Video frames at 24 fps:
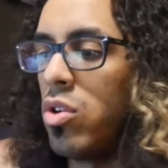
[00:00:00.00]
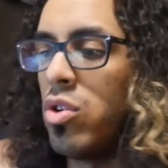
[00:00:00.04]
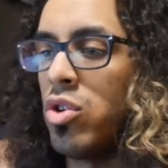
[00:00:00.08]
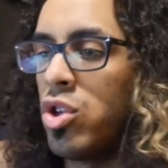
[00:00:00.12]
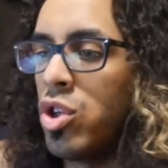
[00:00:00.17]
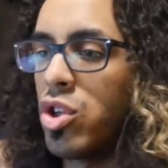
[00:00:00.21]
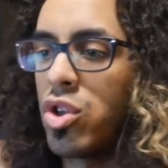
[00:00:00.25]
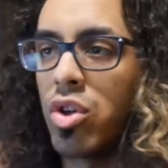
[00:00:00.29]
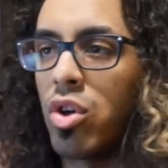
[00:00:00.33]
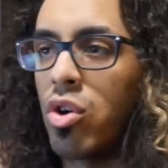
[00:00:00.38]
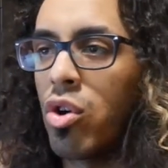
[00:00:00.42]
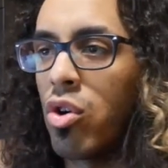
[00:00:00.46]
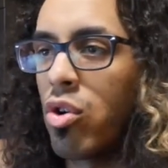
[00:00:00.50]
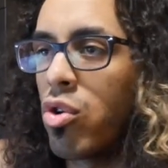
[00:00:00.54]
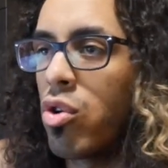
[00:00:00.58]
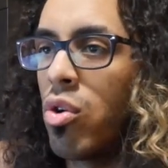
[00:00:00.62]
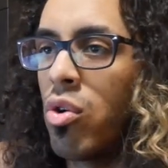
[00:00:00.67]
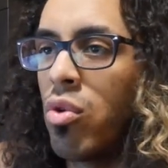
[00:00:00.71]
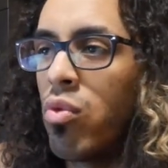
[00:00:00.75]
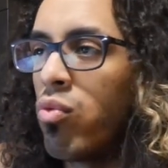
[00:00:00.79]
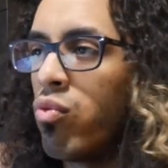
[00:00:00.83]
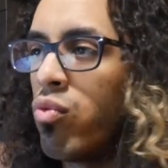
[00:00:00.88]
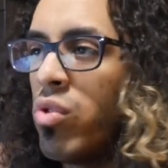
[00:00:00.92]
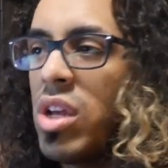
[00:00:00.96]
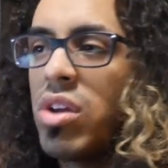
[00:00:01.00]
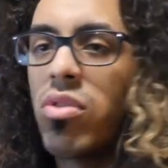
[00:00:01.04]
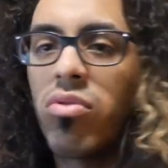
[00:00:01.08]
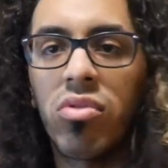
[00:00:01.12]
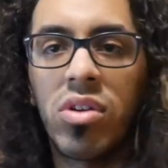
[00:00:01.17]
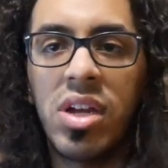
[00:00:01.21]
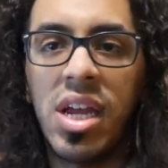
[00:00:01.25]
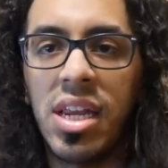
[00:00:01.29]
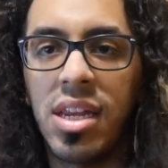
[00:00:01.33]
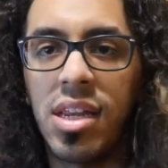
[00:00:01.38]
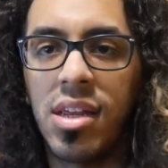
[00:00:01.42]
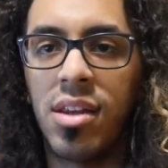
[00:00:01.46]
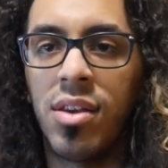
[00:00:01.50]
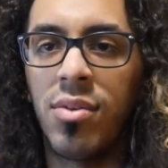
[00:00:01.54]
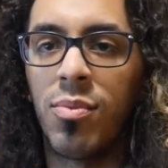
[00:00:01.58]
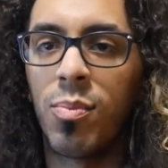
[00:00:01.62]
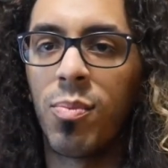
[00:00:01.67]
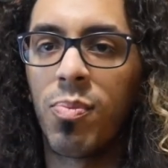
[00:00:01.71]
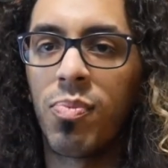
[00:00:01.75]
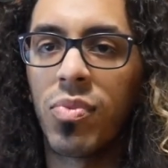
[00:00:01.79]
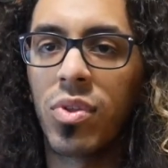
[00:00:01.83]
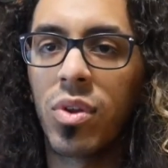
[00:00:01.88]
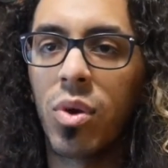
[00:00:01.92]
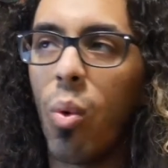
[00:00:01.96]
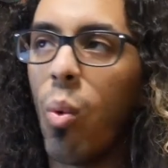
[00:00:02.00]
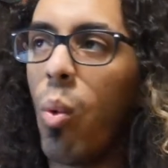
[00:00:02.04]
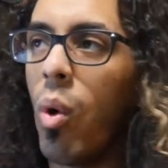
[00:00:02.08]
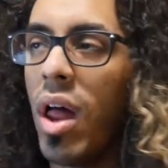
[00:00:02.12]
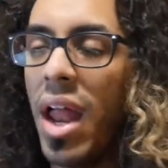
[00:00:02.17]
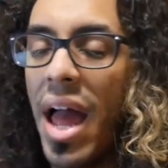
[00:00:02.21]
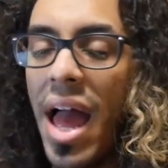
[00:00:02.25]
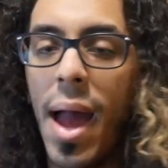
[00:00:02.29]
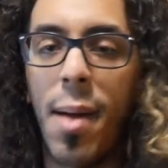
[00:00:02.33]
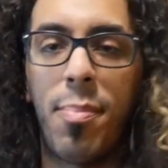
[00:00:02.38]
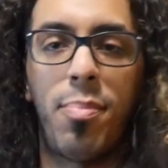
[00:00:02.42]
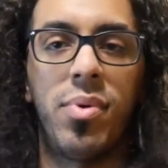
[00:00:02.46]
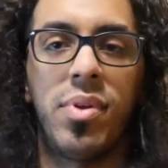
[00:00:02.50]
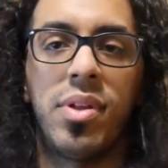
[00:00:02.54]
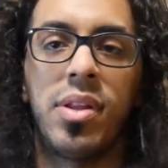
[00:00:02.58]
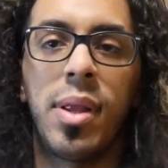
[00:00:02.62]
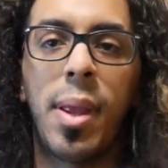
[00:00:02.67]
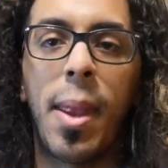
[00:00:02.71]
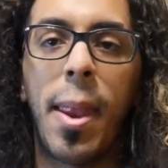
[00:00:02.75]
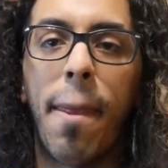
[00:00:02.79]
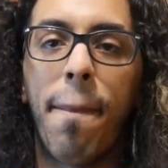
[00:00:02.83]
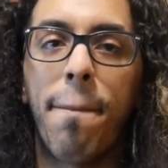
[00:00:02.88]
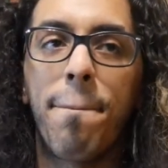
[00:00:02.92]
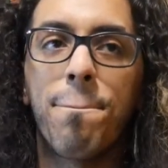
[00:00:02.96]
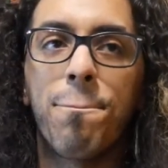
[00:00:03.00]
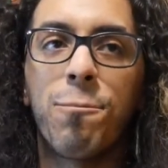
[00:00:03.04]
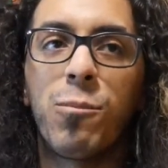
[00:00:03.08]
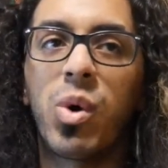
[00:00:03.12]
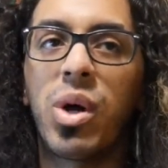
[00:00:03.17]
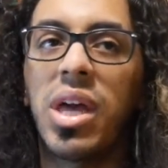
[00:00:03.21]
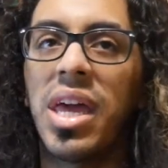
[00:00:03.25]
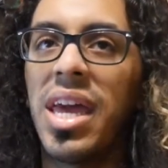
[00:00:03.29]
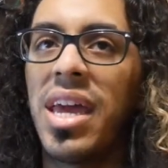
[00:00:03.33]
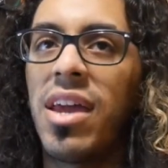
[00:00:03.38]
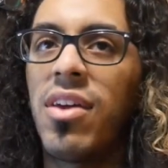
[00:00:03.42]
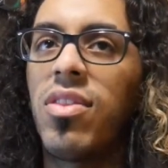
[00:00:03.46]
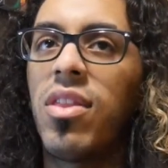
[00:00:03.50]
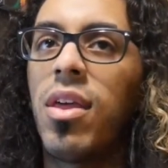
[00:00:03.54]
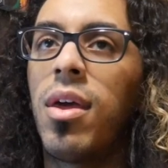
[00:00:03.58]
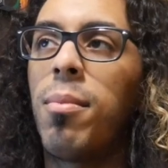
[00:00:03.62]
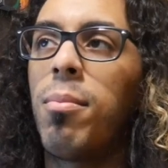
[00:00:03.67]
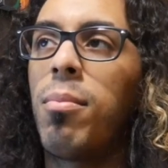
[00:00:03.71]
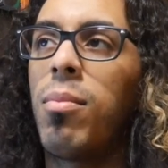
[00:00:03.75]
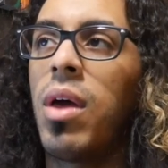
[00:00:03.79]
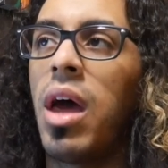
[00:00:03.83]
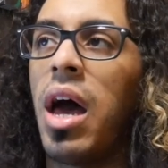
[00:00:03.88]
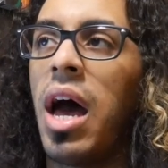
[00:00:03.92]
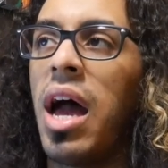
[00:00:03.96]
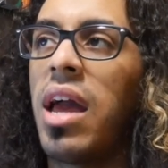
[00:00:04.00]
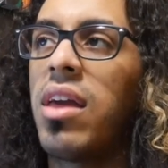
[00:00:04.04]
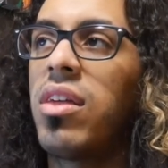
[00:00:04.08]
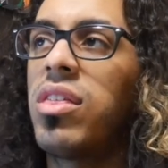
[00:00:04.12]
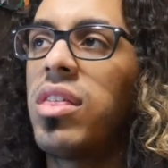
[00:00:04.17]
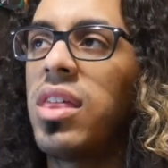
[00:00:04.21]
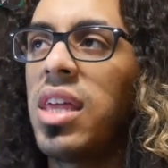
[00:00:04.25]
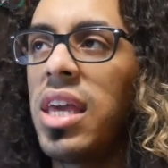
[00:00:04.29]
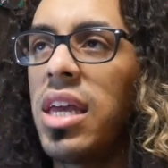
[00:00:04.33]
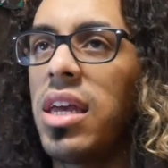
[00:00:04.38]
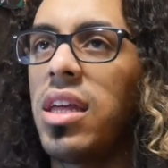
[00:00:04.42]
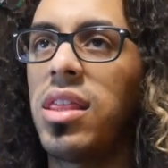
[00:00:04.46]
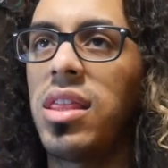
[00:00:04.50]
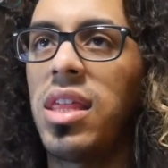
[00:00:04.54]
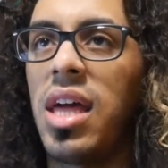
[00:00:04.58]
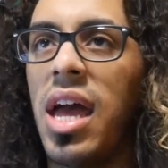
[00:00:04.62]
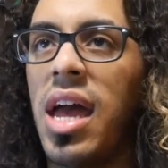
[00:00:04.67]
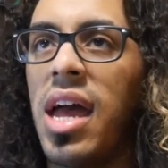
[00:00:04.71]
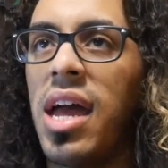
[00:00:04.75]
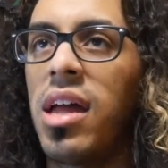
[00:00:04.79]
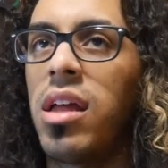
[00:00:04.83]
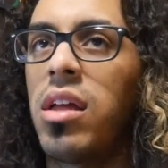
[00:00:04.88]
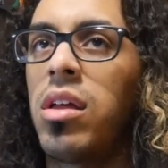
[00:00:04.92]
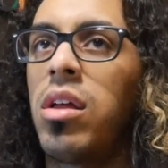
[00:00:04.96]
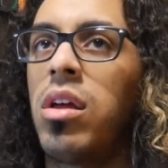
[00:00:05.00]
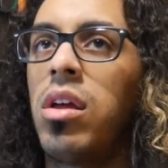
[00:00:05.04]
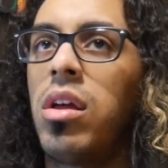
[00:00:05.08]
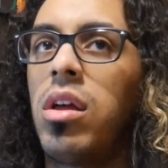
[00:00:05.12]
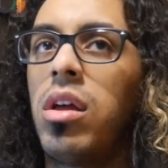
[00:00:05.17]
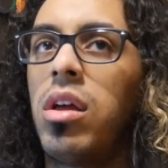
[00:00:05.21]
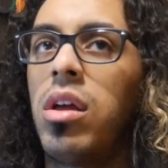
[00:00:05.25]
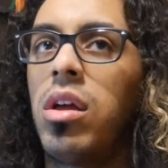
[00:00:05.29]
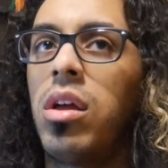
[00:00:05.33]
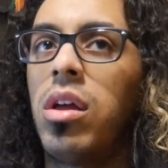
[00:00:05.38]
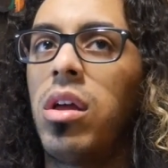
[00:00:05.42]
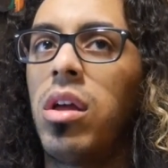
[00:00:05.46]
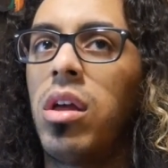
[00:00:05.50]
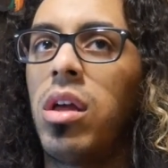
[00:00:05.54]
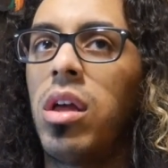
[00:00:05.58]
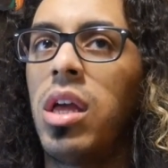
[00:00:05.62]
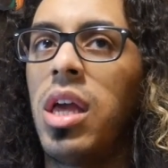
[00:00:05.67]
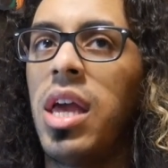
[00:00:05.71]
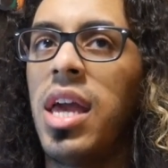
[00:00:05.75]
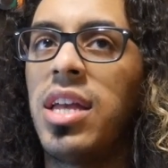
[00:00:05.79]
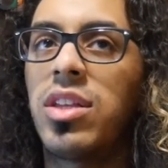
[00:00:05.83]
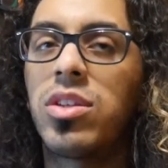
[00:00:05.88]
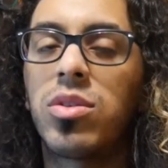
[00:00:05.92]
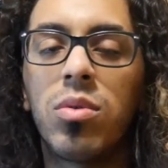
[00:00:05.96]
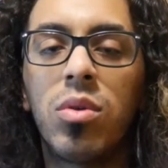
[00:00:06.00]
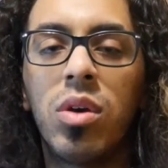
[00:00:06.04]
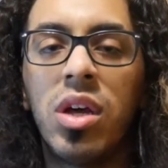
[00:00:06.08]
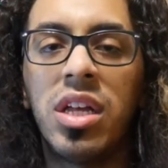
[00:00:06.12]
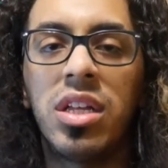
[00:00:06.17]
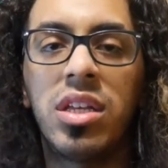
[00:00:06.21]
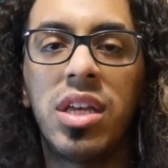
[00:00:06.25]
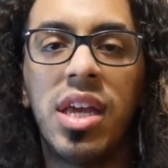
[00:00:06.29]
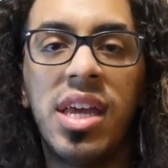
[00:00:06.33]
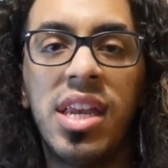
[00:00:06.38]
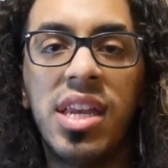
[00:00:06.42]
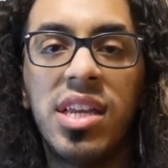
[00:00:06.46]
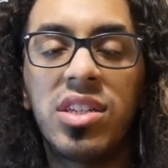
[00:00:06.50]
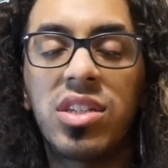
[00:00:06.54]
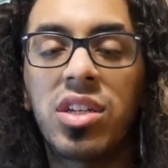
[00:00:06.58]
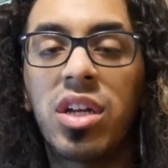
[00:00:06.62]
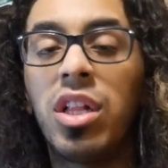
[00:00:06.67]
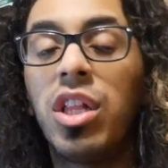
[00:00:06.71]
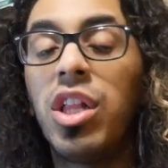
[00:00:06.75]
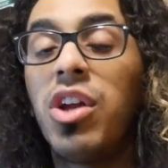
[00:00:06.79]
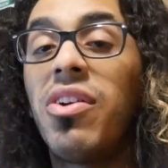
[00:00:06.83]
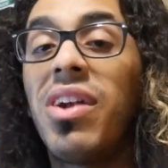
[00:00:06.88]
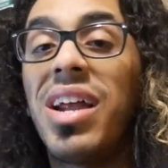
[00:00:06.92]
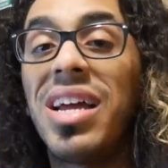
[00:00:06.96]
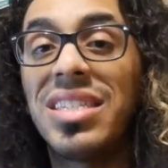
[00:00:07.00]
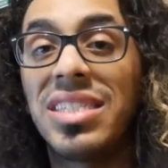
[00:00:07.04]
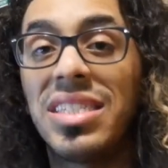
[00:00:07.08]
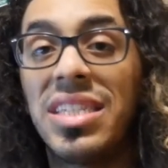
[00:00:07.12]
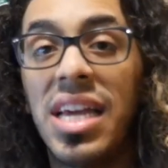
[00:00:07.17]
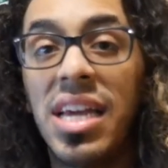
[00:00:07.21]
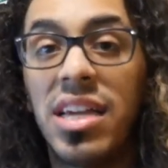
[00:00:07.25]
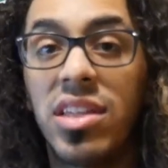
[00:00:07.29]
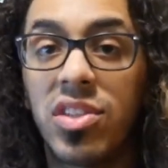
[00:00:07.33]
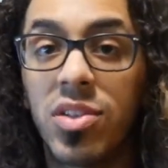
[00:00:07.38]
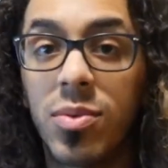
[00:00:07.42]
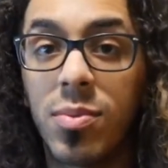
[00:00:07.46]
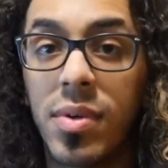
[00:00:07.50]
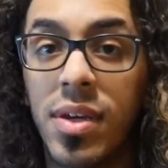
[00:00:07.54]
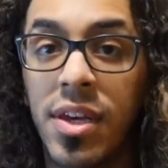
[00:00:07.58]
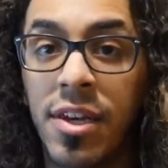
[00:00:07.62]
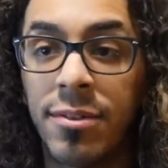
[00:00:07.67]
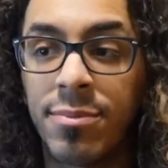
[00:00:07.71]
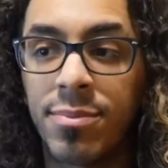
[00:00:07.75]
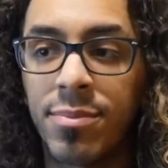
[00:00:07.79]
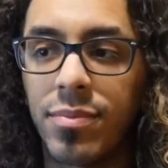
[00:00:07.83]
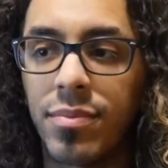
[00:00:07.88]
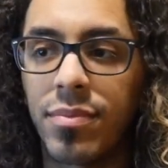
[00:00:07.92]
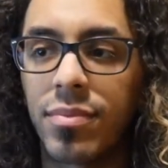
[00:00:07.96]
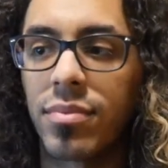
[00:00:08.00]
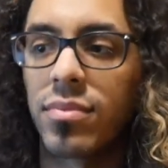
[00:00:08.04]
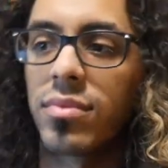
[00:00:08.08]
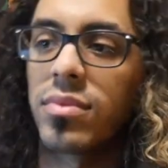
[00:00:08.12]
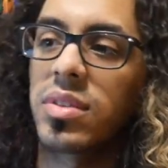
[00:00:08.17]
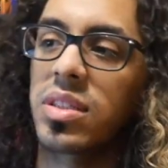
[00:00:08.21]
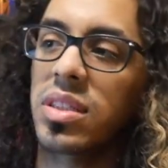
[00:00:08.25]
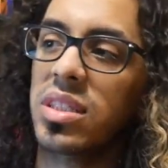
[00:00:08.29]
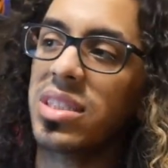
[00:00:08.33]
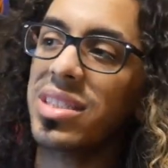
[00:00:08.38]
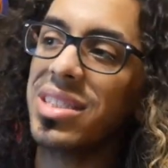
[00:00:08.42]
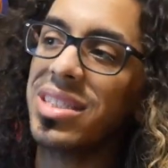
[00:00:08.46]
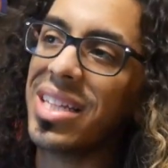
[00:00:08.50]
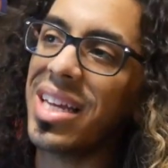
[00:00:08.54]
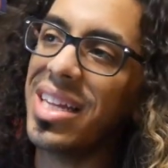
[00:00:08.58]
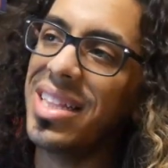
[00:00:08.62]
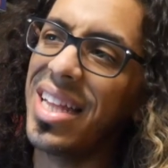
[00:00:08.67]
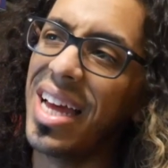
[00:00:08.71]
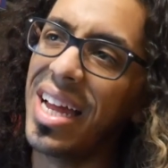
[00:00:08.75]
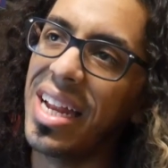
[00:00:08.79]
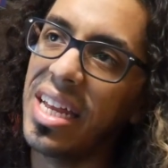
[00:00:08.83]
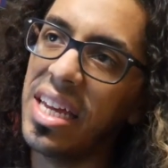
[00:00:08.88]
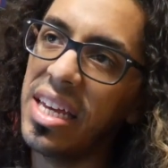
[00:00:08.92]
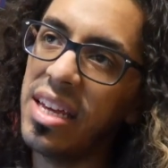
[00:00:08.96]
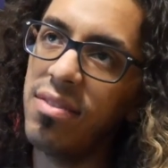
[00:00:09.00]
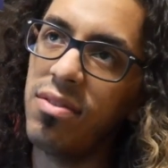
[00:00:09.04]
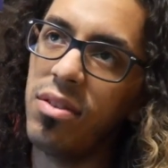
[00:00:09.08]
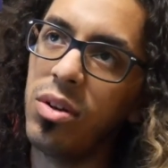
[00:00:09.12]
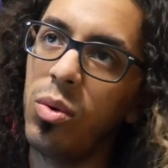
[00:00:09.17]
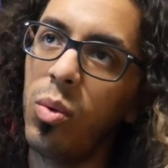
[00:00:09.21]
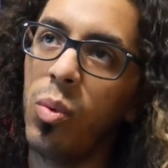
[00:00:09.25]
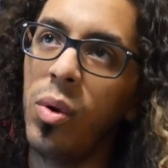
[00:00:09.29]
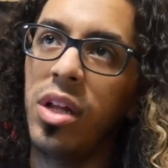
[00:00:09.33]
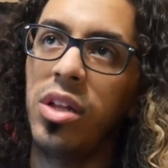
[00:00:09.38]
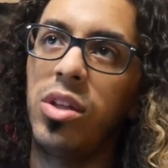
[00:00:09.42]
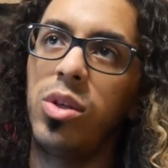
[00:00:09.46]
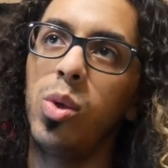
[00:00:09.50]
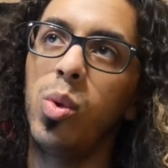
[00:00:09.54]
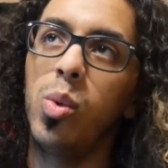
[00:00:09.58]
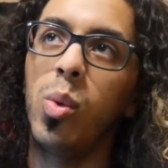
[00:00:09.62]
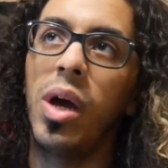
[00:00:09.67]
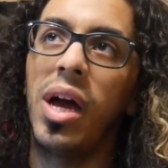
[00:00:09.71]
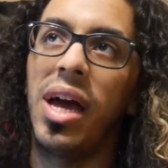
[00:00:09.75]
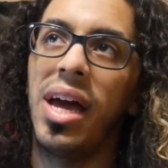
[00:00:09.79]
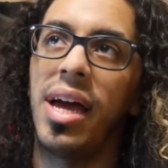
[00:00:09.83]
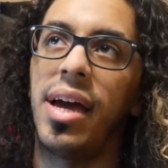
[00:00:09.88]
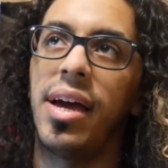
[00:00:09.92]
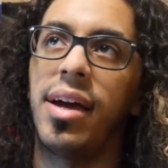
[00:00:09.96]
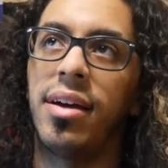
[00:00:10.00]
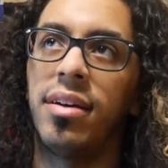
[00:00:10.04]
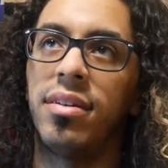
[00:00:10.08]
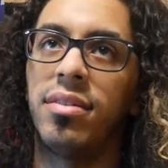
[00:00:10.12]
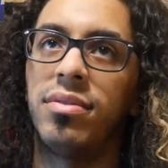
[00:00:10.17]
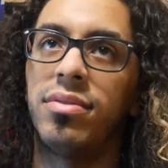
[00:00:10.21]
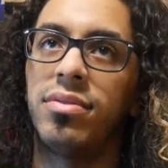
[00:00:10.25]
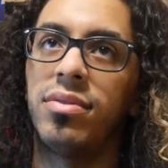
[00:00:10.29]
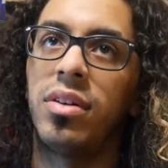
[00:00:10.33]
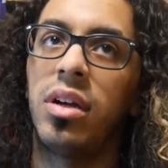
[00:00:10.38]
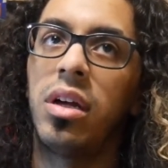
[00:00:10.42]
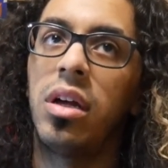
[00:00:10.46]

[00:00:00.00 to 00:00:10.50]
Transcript: just recreated what happened. Okay? I think that it's it, it is clear as day to me that even when you have